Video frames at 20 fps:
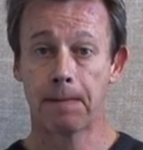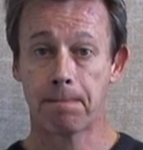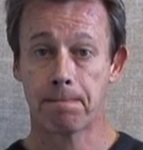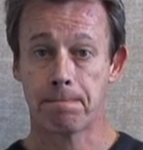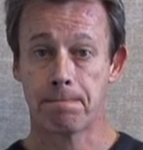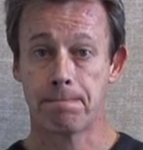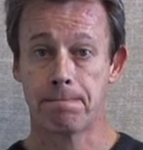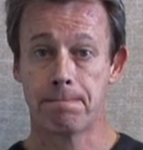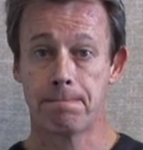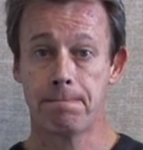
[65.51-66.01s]

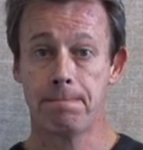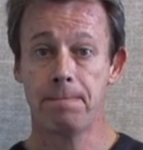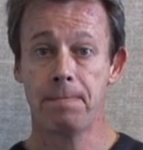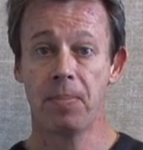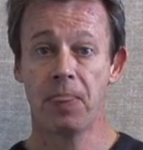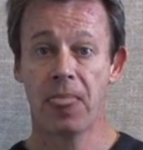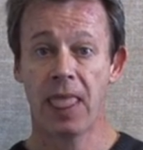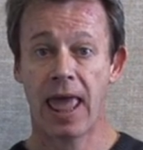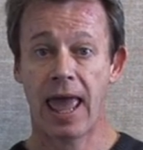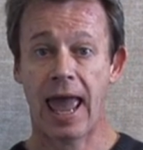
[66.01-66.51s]
M,
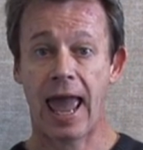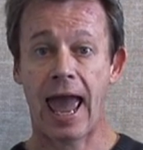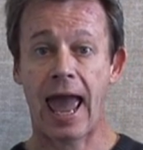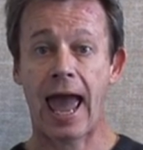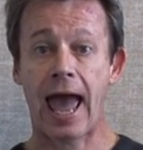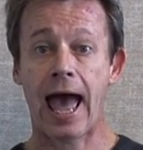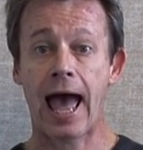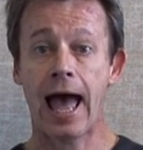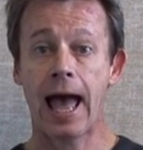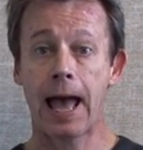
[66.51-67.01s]

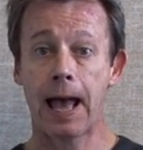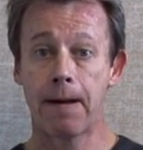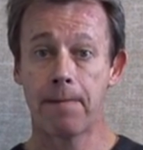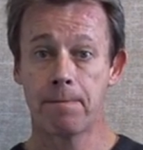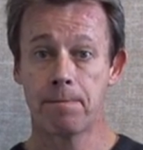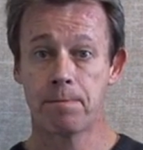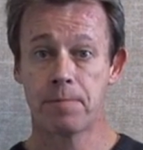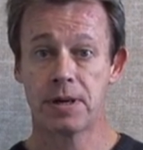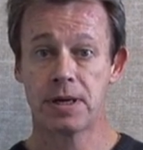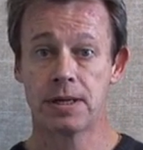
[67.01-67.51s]
a,
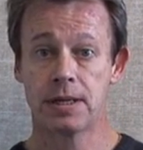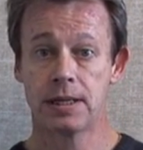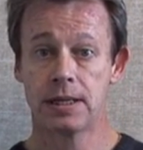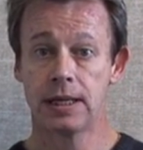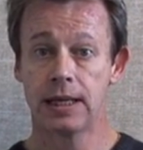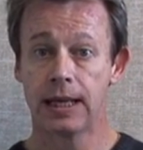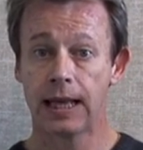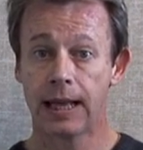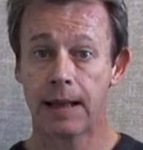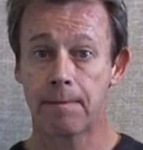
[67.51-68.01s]
p,
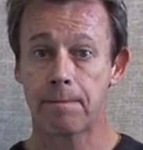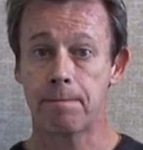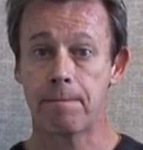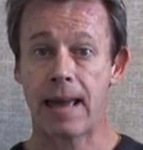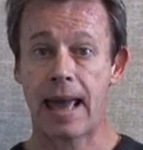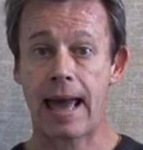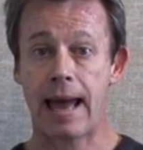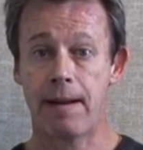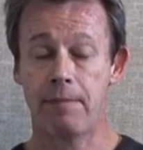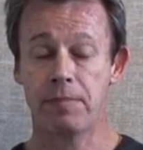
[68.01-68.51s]

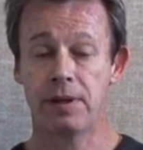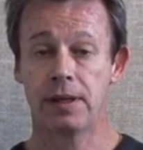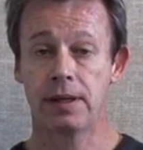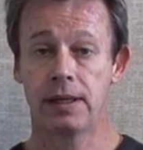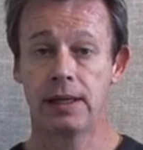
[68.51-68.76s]
map.